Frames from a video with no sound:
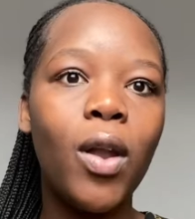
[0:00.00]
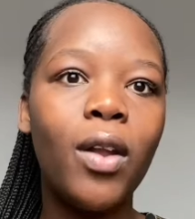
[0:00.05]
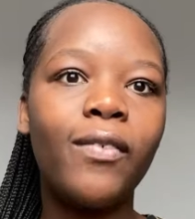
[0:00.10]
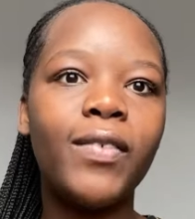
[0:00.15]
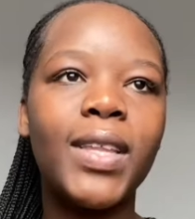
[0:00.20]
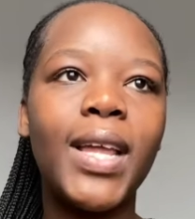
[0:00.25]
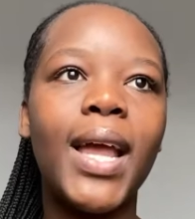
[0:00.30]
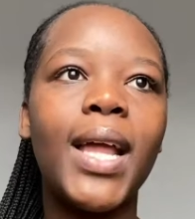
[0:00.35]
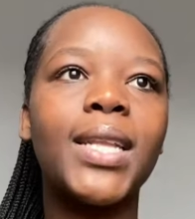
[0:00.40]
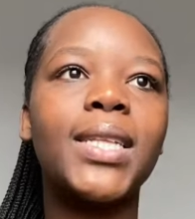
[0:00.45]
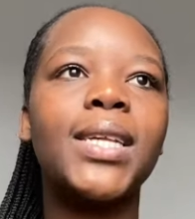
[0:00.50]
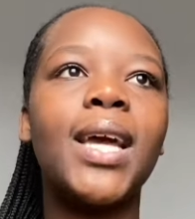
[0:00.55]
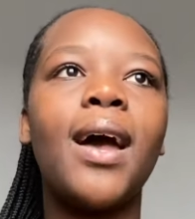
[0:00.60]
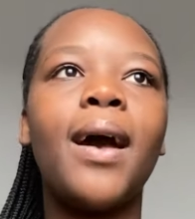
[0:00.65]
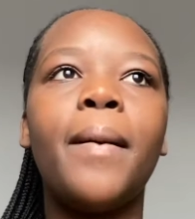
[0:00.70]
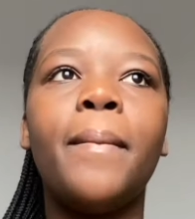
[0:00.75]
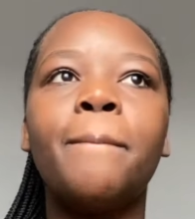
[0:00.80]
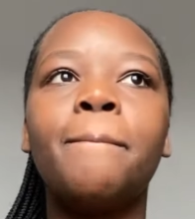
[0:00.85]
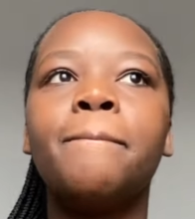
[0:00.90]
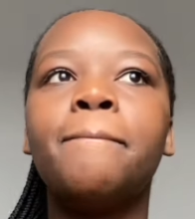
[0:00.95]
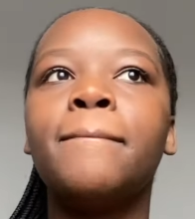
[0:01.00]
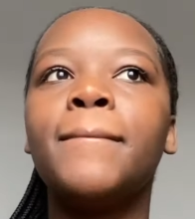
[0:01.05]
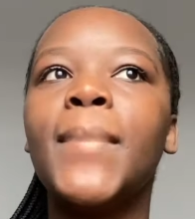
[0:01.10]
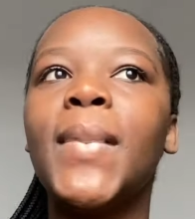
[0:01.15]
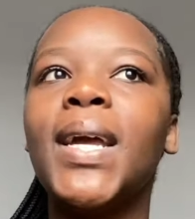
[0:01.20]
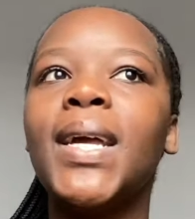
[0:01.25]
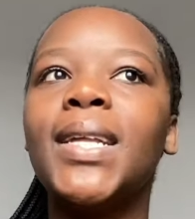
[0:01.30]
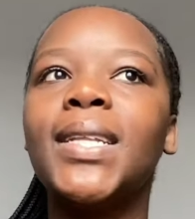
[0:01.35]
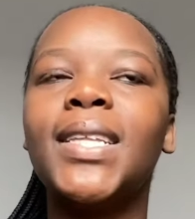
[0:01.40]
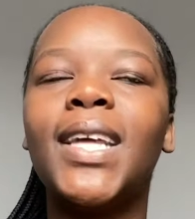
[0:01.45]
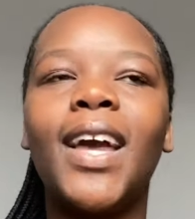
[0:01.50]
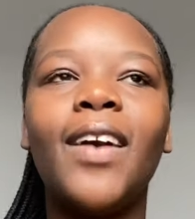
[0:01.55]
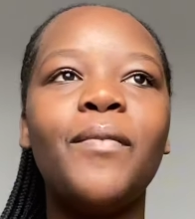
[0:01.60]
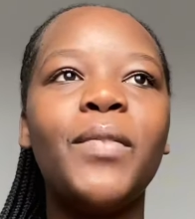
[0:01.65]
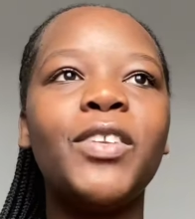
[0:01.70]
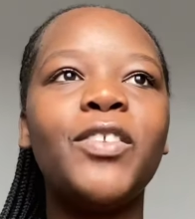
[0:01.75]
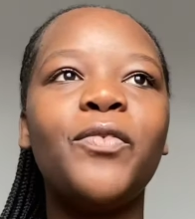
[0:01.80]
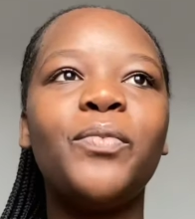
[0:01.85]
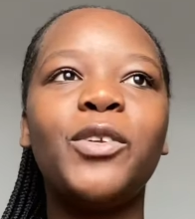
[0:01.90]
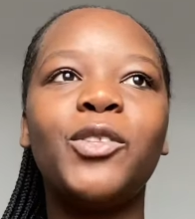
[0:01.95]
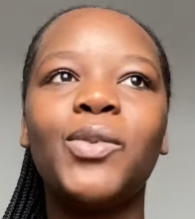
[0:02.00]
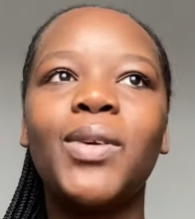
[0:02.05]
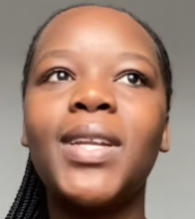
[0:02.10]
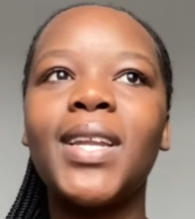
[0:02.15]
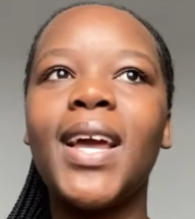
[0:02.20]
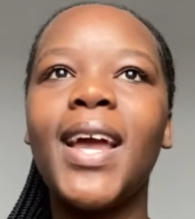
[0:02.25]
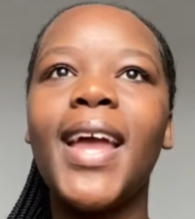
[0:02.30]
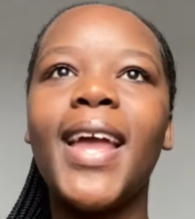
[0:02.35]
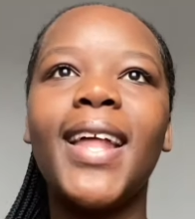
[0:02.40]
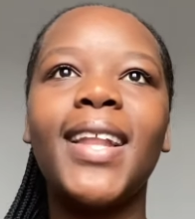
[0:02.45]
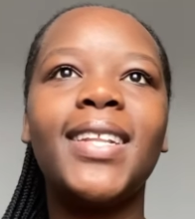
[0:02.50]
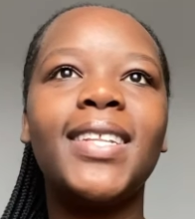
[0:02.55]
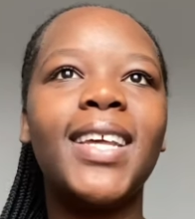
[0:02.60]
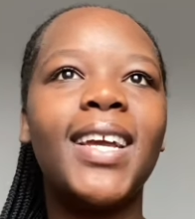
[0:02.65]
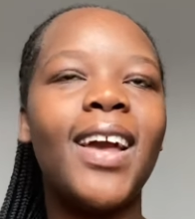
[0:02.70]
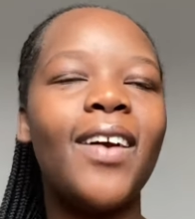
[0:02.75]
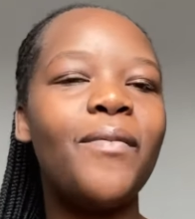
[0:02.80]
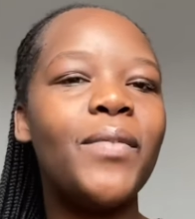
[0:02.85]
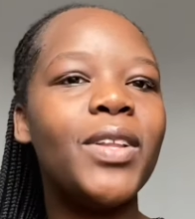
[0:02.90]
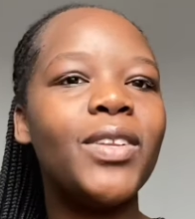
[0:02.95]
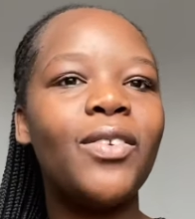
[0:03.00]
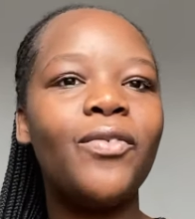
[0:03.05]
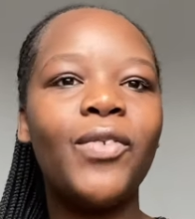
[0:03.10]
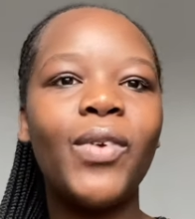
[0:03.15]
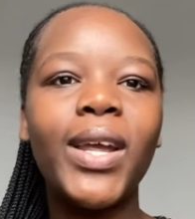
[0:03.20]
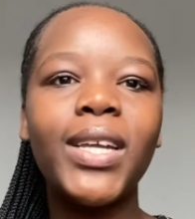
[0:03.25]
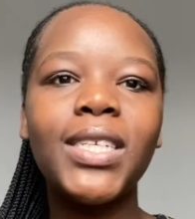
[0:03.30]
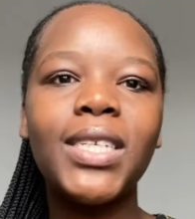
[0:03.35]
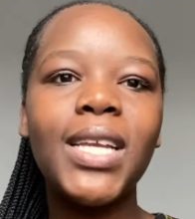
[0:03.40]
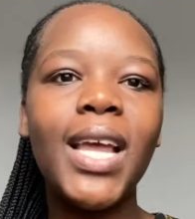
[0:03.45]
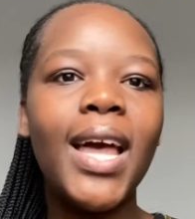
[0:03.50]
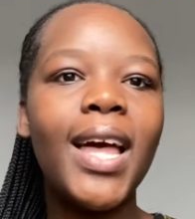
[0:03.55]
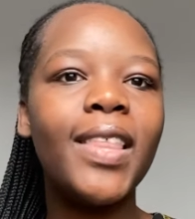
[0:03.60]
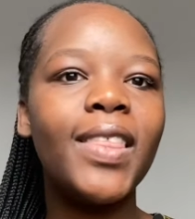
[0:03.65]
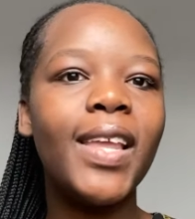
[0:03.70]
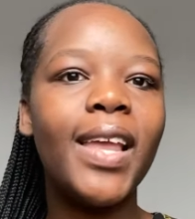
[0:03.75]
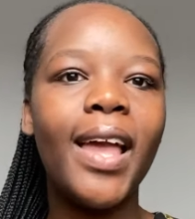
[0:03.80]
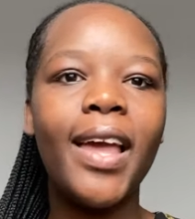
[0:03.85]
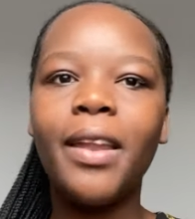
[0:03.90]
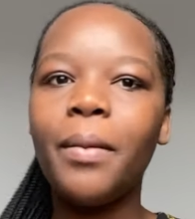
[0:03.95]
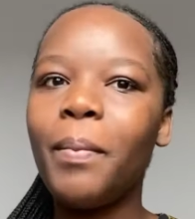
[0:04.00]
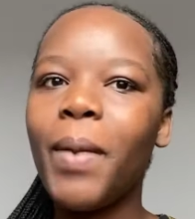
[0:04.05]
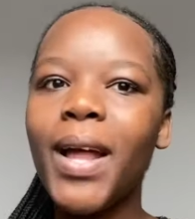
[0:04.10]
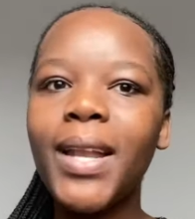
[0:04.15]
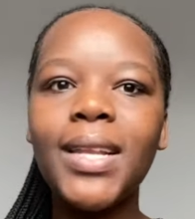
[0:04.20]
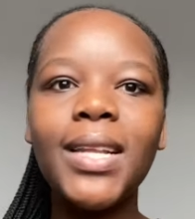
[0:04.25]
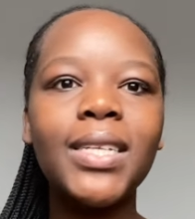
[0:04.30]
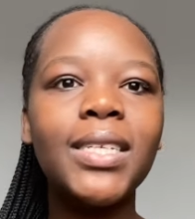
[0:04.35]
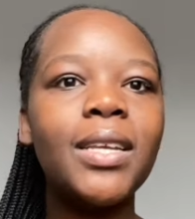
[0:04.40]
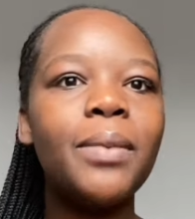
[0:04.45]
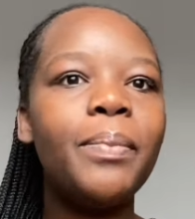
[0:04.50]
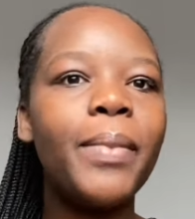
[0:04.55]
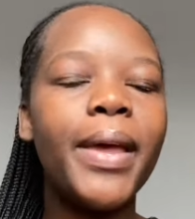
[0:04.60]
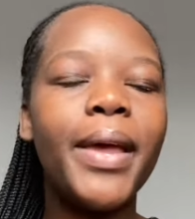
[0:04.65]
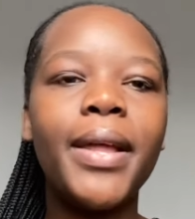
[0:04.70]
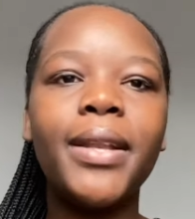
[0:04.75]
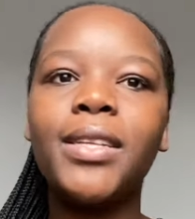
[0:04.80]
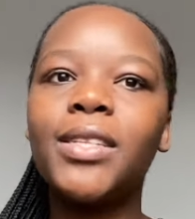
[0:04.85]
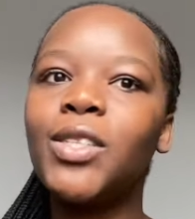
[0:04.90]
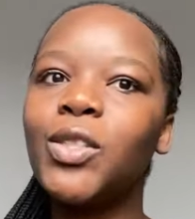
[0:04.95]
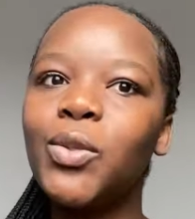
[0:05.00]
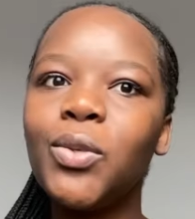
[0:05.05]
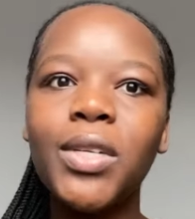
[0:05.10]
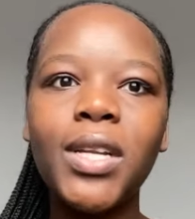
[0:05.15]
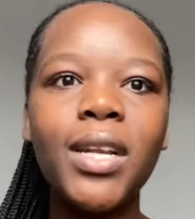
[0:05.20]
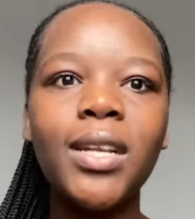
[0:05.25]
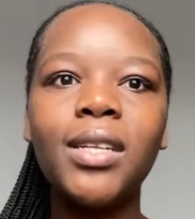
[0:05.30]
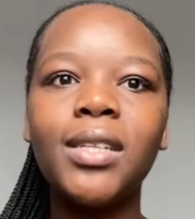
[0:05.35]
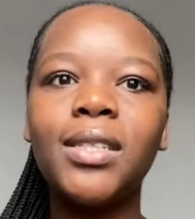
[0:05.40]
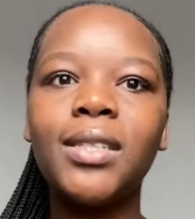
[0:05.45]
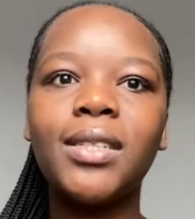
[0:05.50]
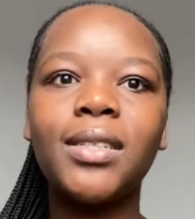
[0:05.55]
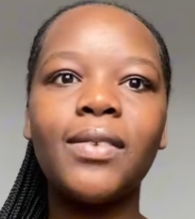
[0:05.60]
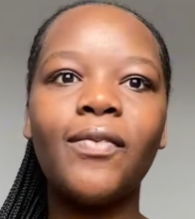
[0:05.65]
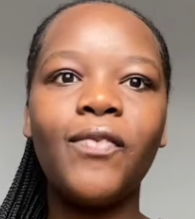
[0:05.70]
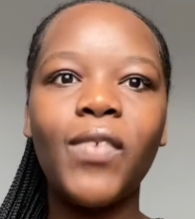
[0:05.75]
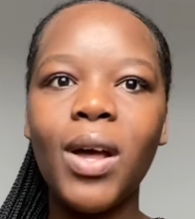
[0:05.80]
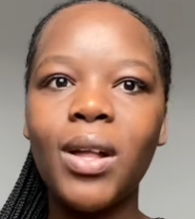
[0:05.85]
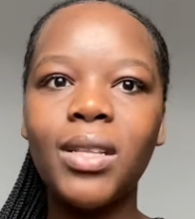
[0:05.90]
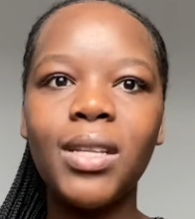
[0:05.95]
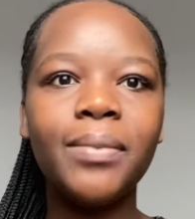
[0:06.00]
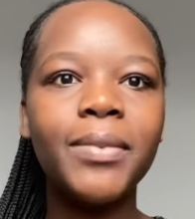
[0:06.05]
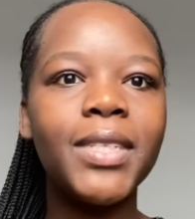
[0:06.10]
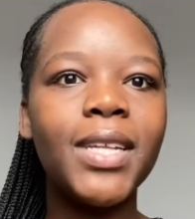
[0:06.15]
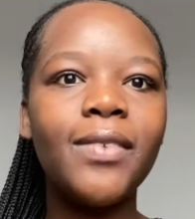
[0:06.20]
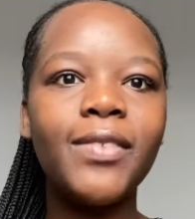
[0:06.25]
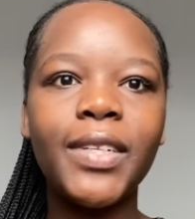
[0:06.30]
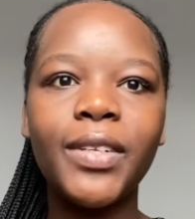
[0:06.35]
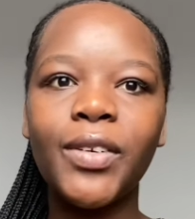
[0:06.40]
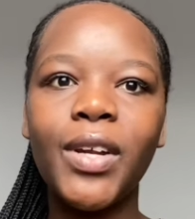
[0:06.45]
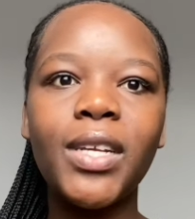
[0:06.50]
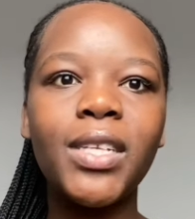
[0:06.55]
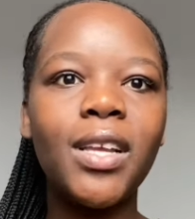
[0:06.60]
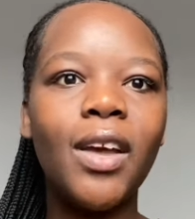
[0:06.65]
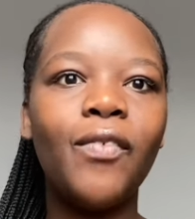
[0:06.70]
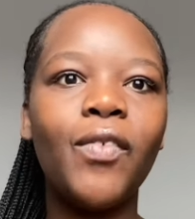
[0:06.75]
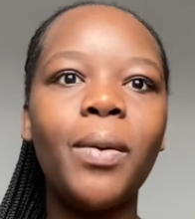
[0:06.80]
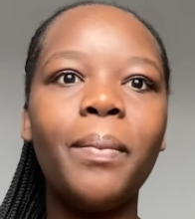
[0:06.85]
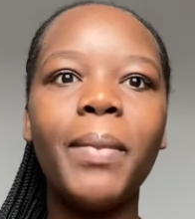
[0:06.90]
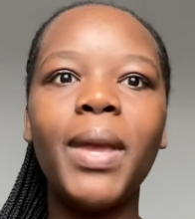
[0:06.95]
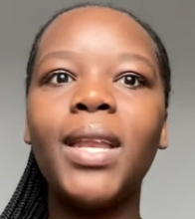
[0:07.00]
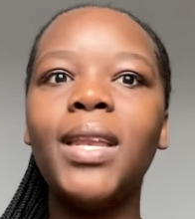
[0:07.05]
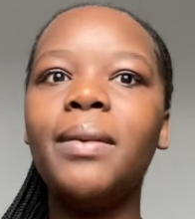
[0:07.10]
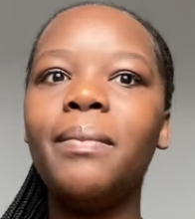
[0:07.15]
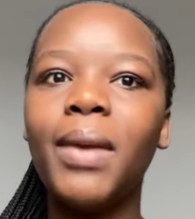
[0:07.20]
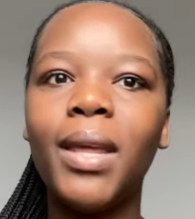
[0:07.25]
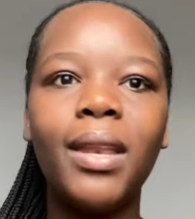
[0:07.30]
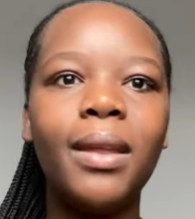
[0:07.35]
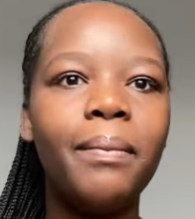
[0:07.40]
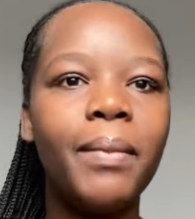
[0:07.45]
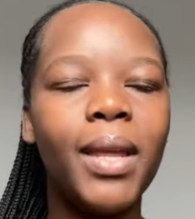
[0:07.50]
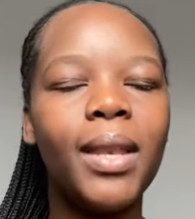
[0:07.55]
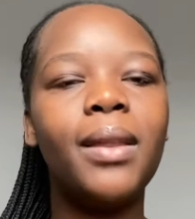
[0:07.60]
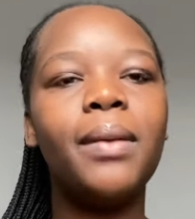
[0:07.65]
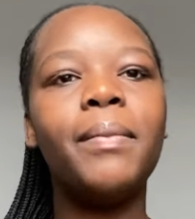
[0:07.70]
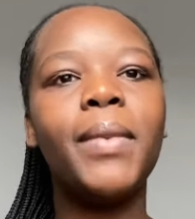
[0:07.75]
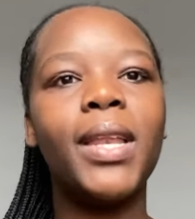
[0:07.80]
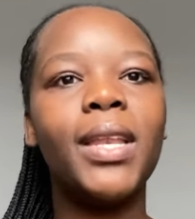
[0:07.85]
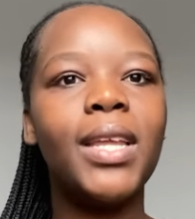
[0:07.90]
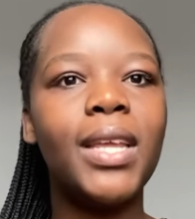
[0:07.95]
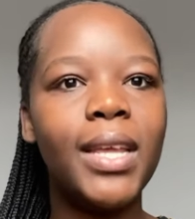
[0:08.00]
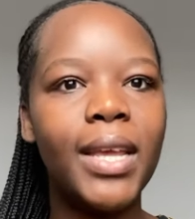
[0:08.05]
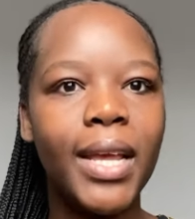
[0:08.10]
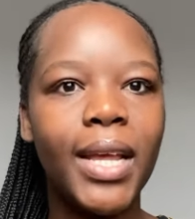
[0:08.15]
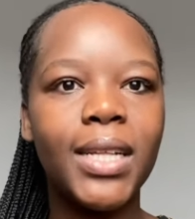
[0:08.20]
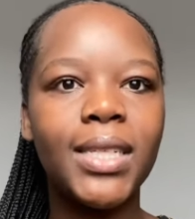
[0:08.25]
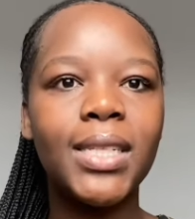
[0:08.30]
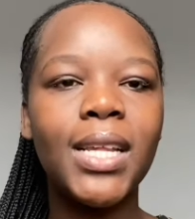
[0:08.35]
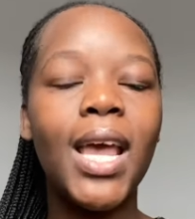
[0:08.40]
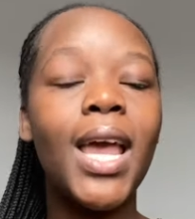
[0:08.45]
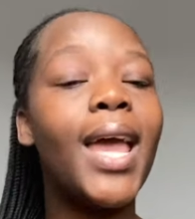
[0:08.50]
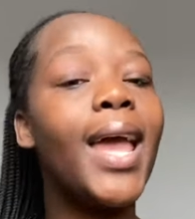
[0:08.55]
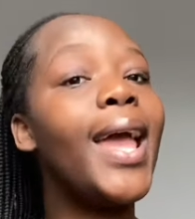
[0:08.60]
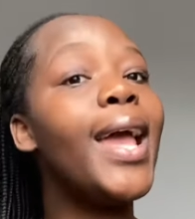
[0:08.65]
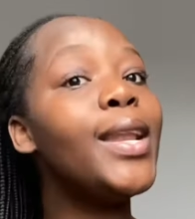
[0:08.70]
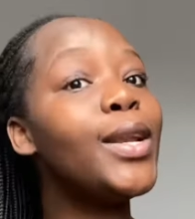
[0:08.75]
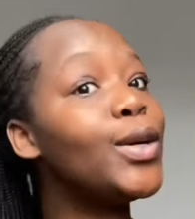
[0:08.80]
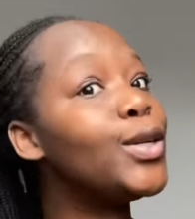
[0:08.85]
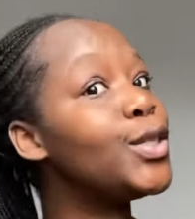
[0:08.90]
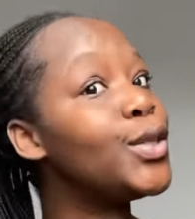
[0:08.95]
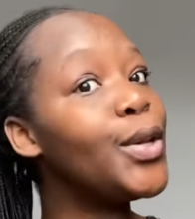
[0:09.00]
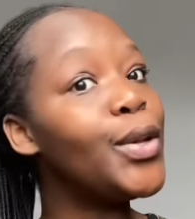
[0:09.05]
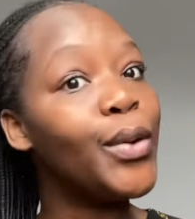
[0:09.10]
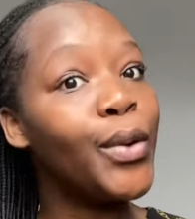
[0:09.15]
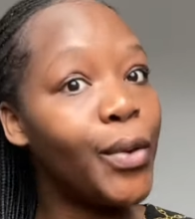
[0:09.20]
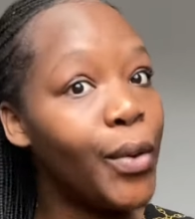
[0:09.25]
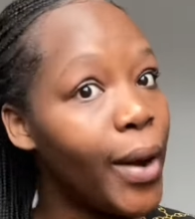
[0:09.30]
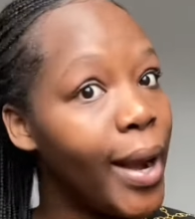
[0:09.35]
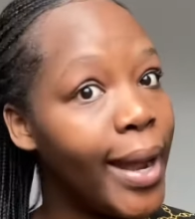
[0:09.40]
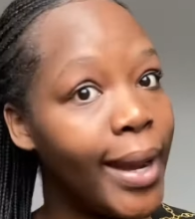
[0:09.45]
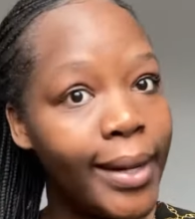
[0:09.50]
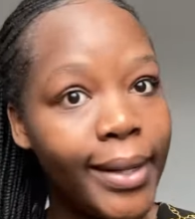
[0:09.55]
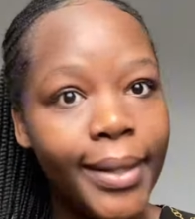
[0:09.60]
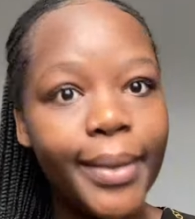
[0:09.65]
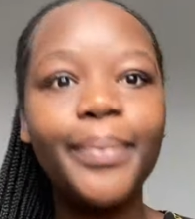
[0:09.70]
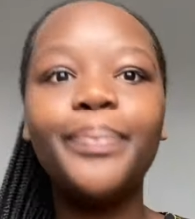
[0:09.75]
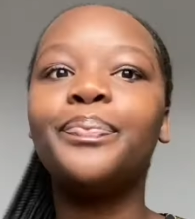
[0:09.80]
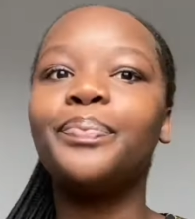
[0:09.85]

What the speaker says: of that. The government of Botswana and the government of Russia, they had a partnership, and students found themselves in Russia for many, many, many, many years. And also Ukraine.